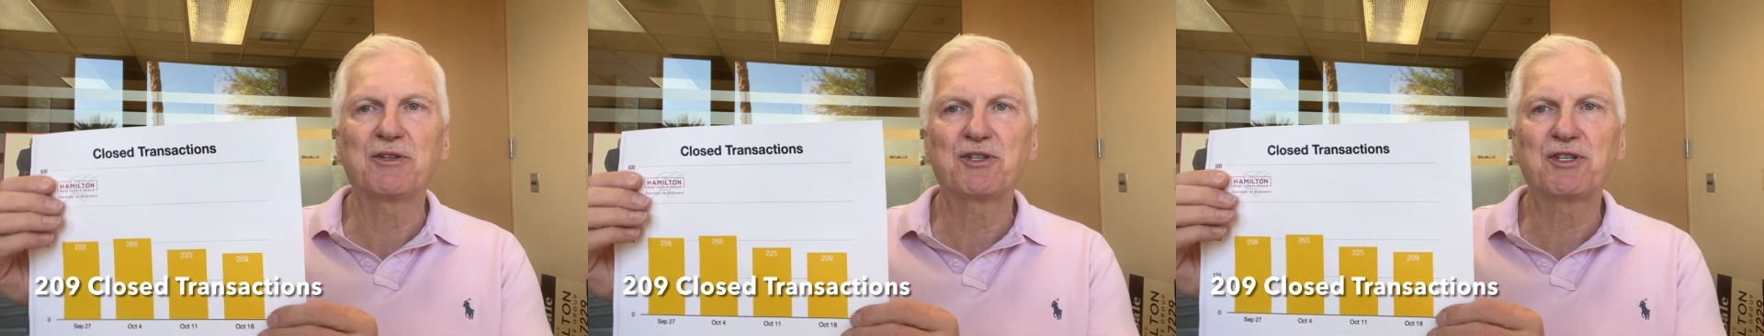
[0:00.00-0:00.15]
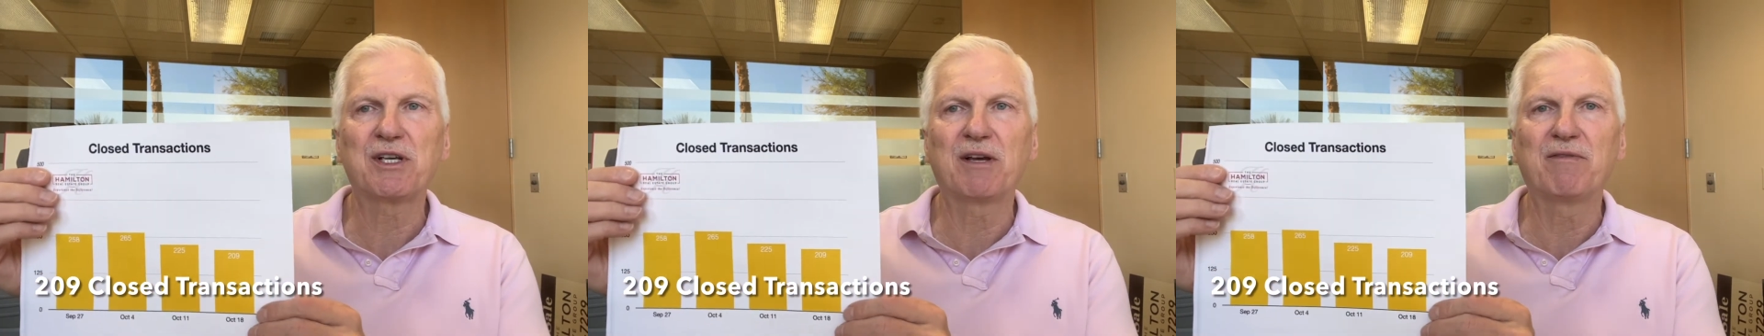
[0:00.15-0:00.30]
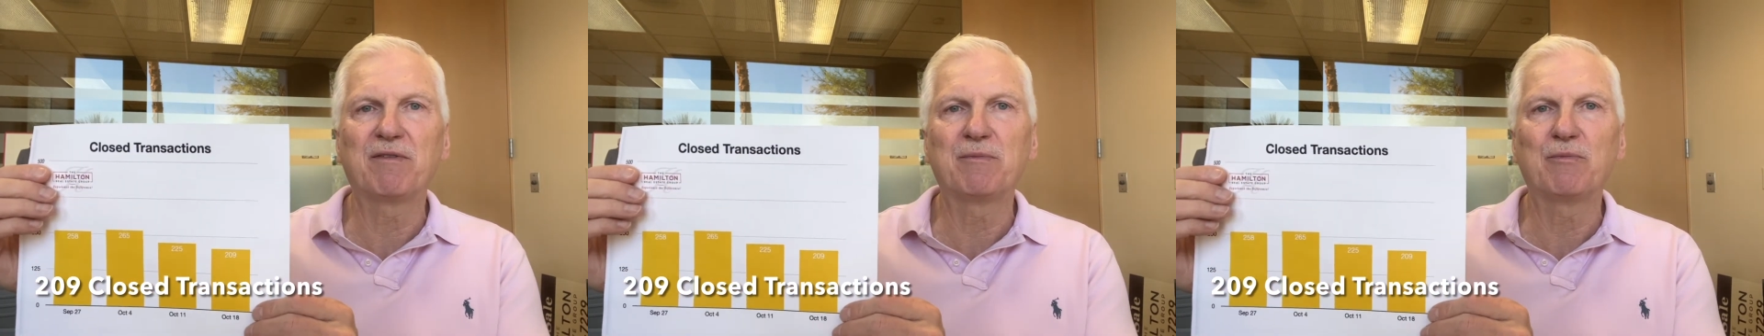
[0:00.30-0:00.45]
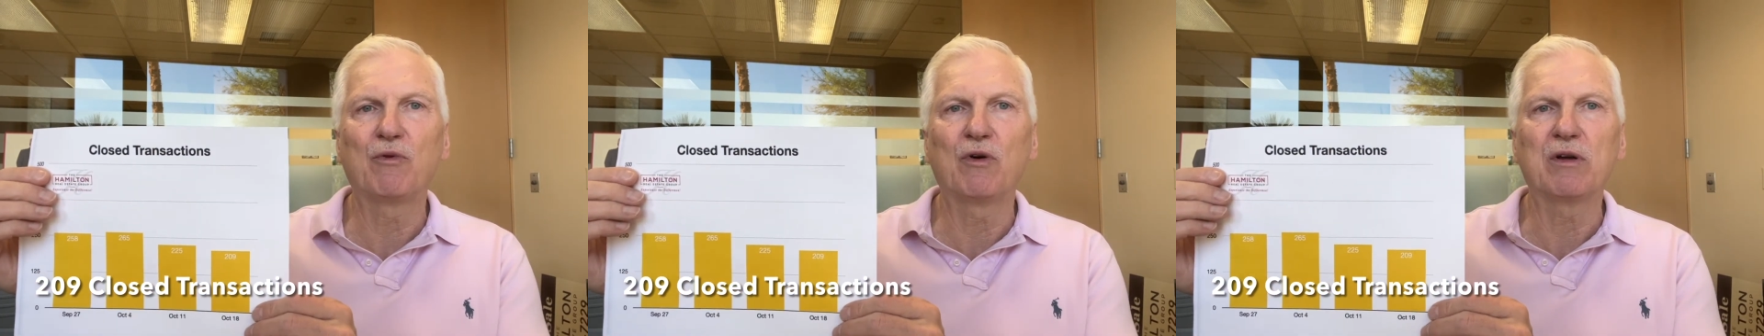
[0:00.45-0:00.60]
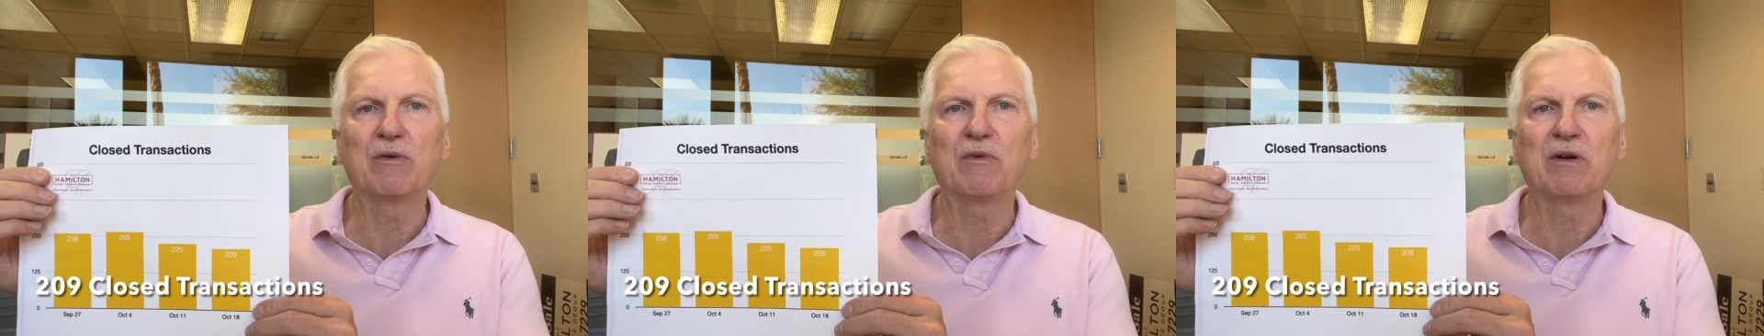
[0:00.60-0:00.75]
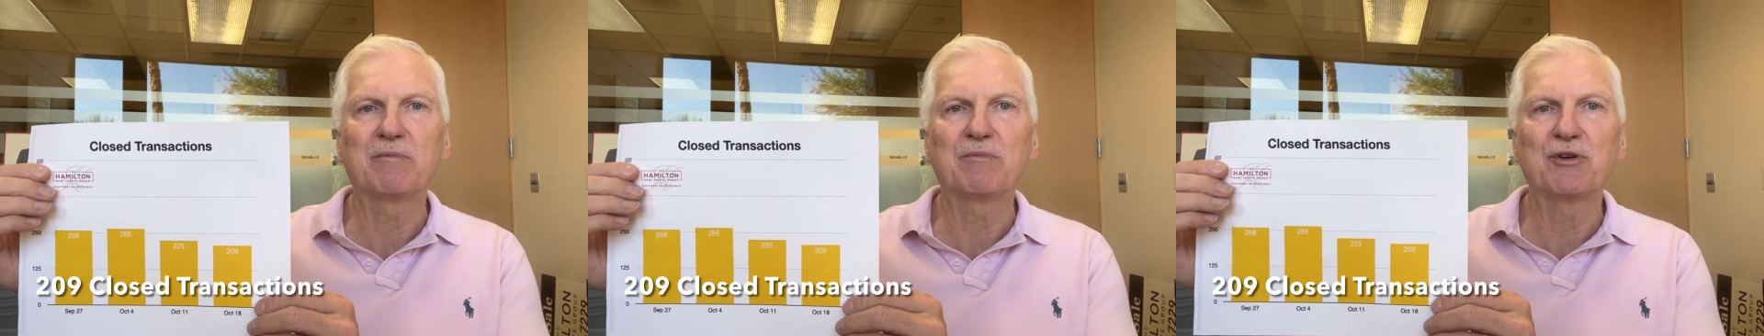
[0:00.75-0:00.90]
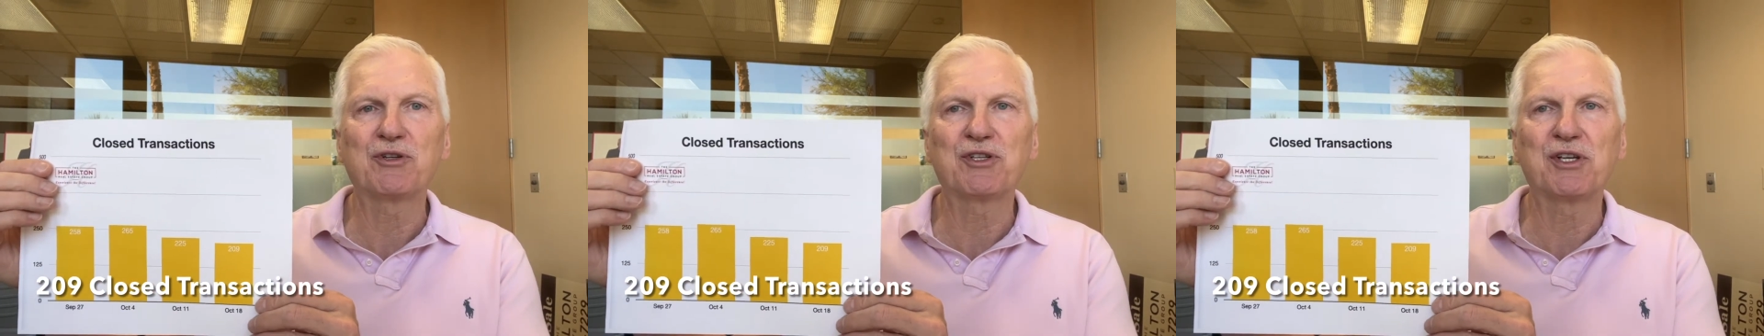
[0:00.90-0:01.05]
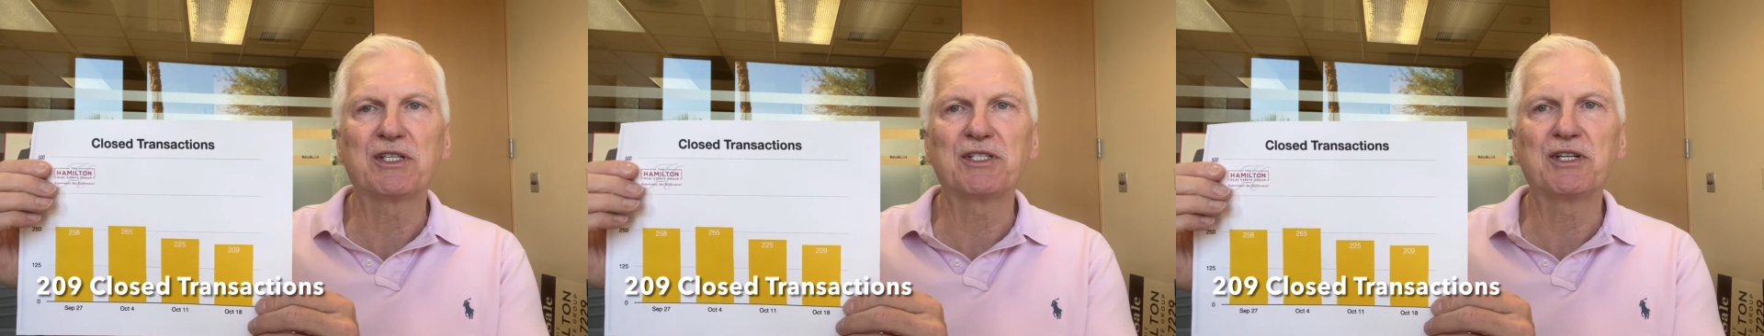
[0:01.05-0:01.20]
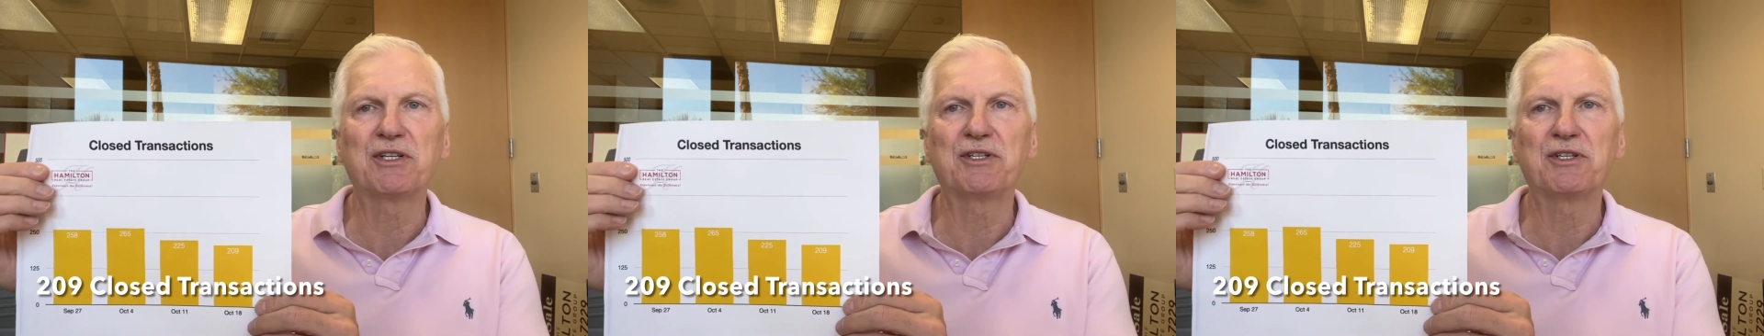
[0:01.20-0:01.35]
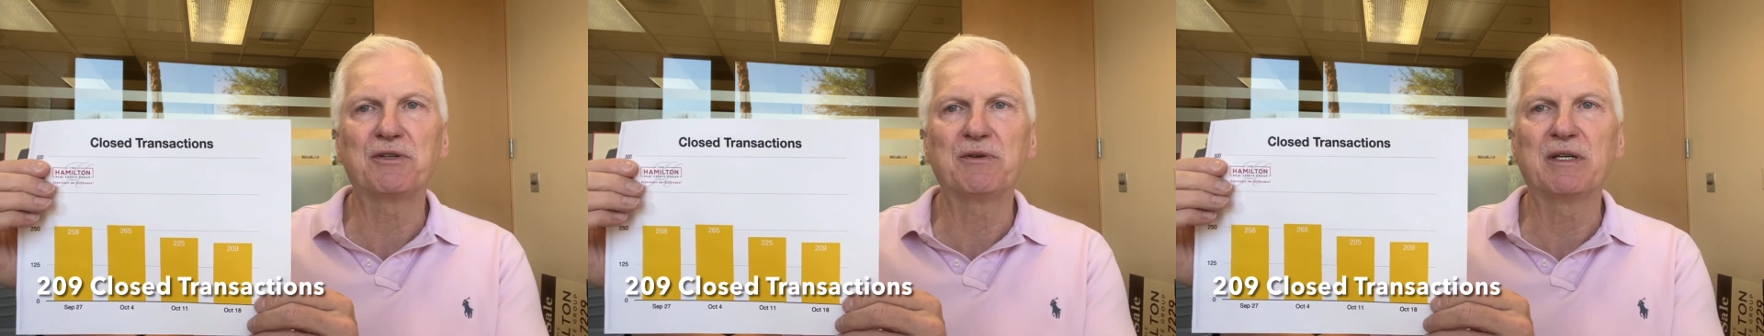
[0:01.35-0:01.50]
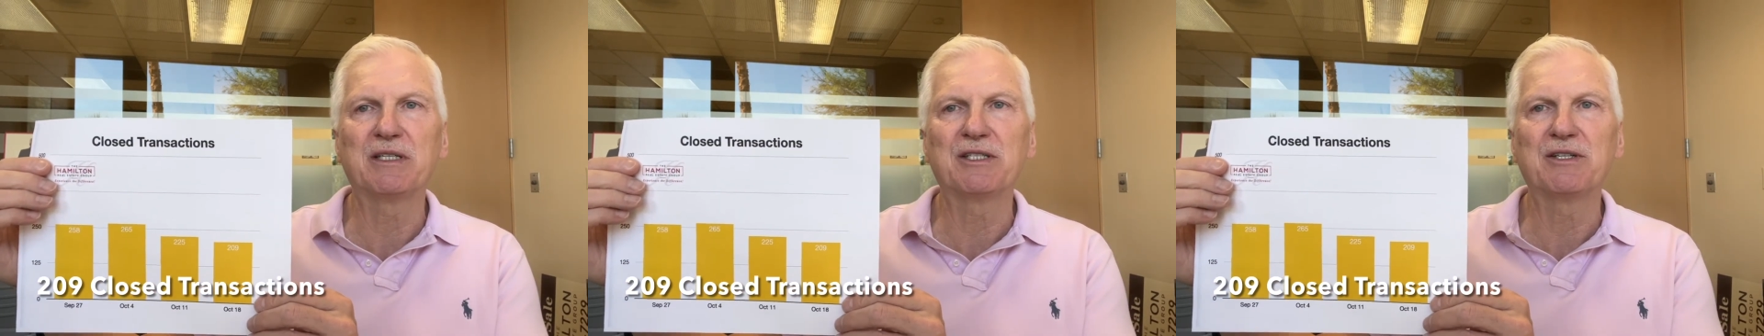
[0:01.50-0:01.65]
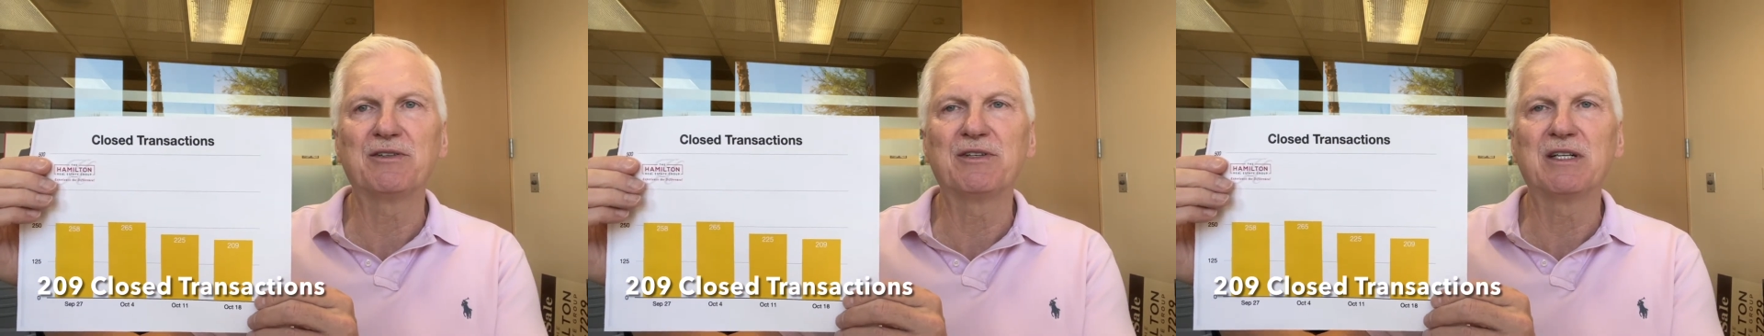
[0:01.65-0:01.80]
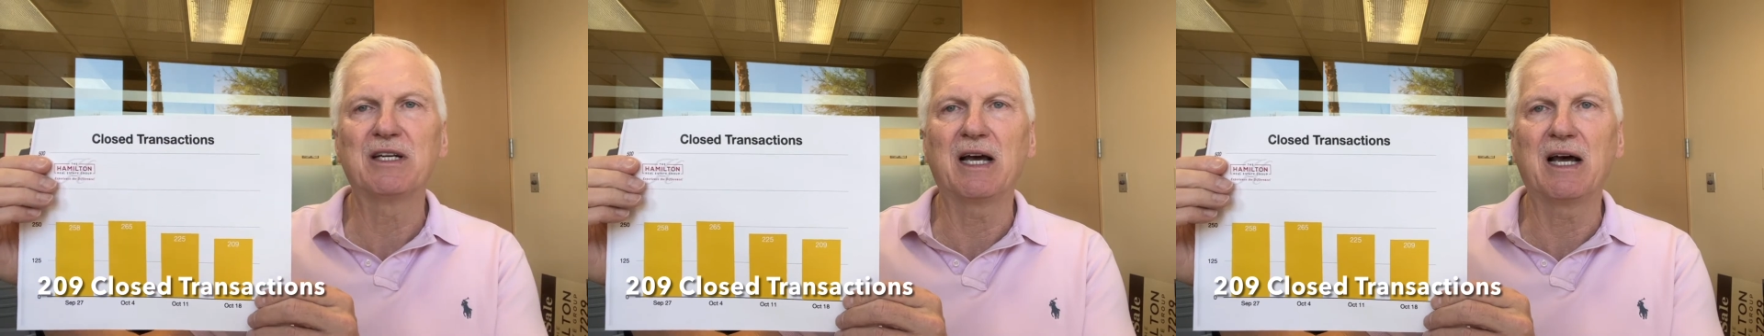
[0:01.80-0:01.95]
7.1% to
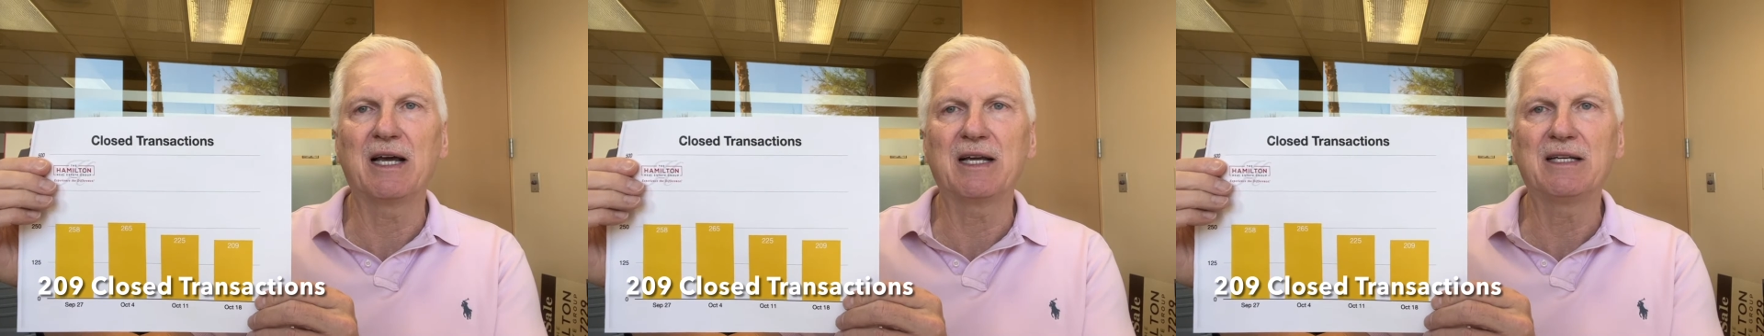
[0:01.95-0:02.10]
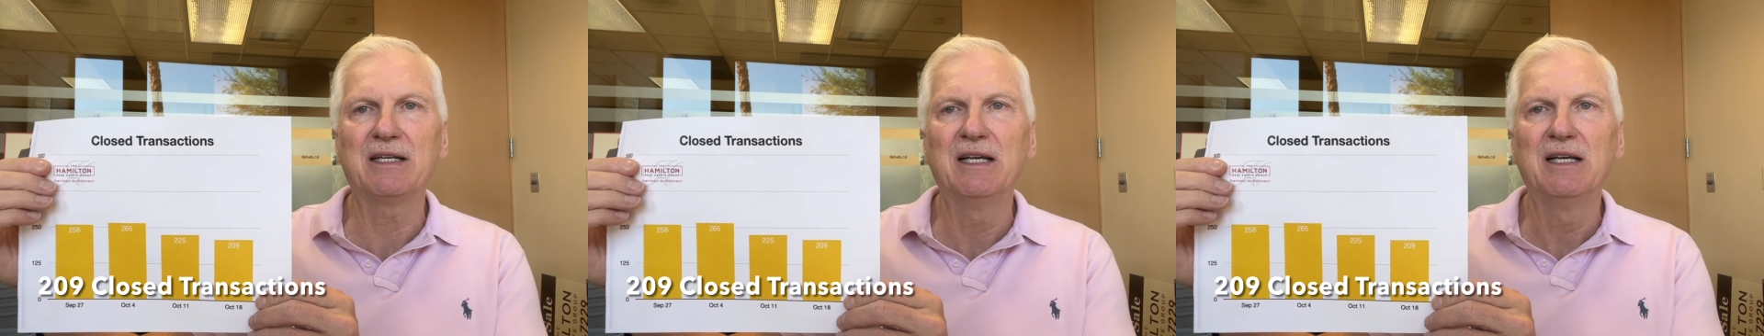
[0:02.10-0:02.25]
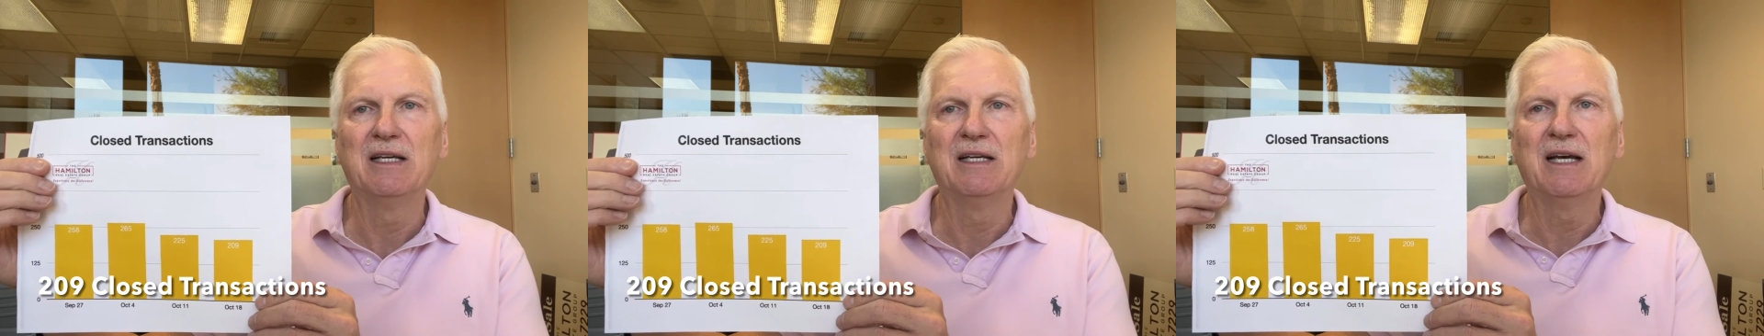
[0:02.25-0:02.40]
209.